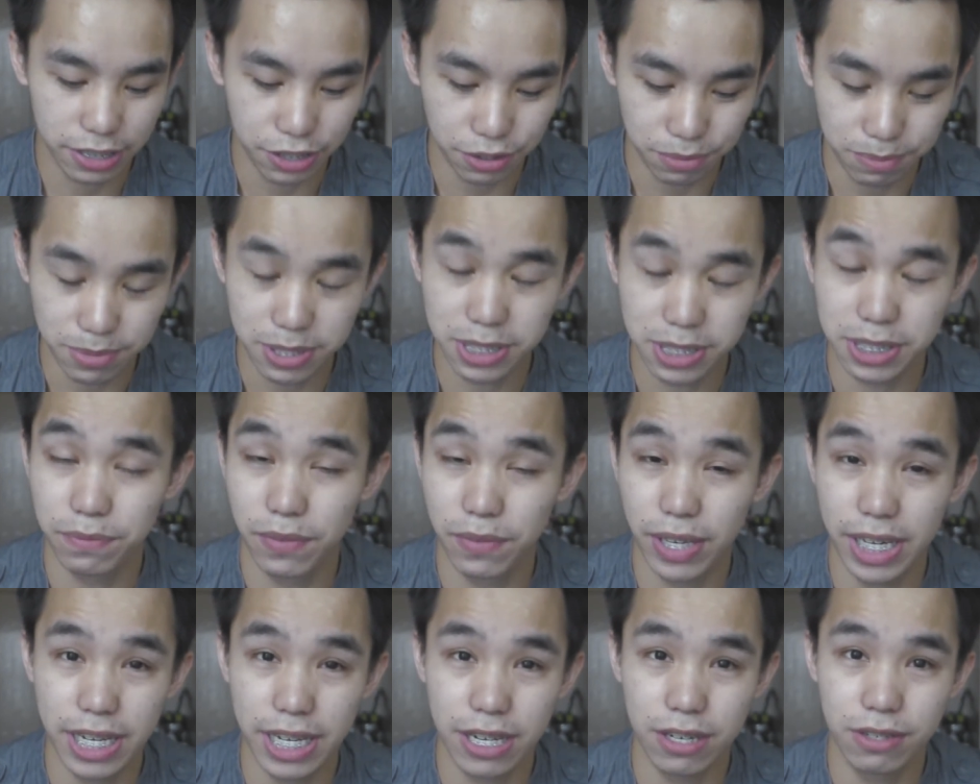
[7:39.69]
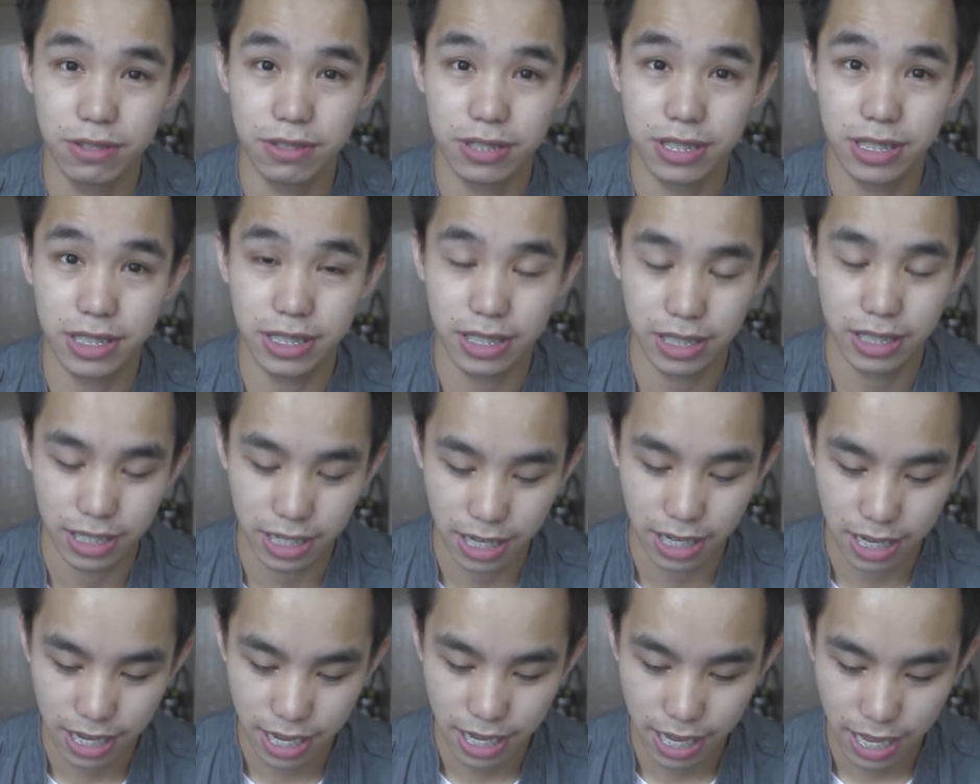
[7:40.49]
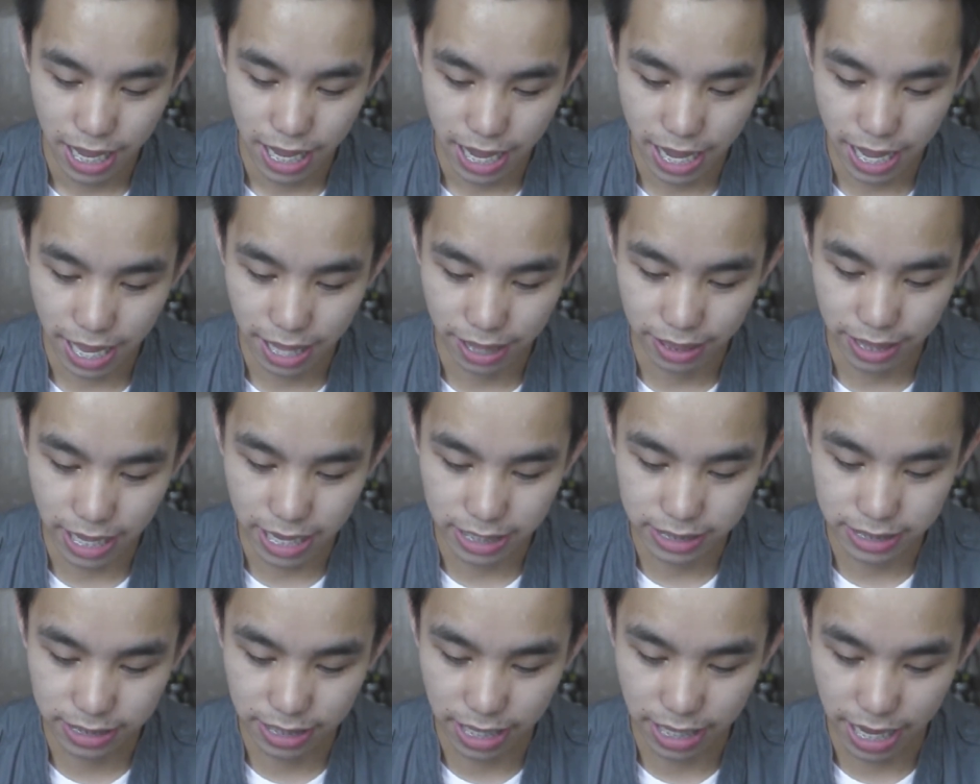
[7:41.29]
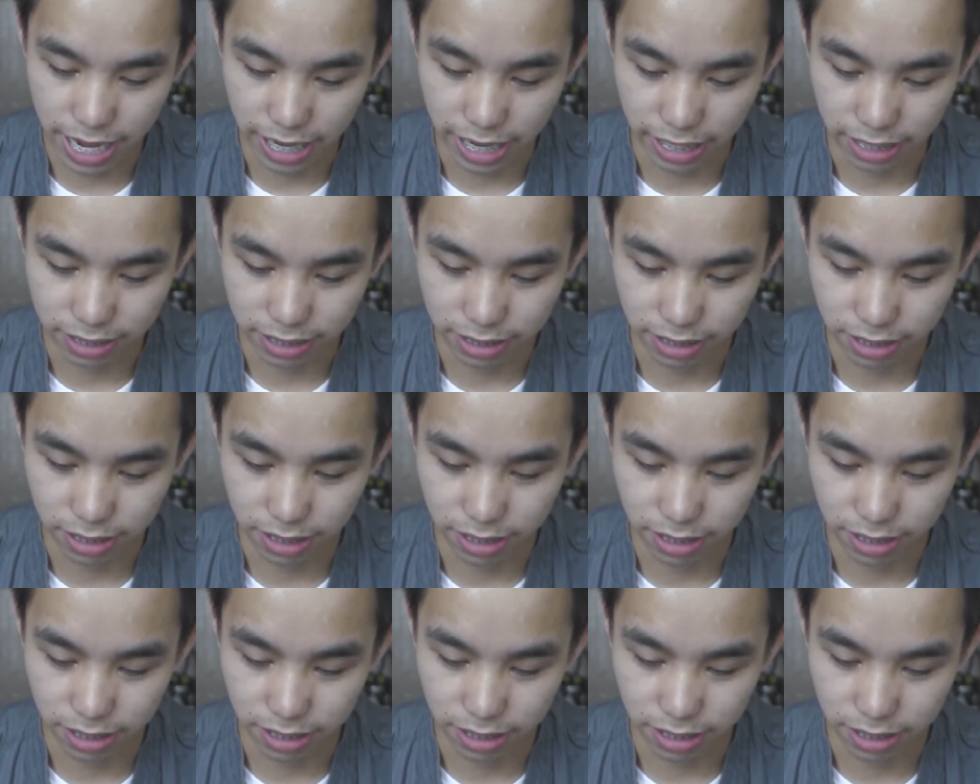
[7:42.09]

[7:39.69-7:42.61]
They do music videos, and that's like.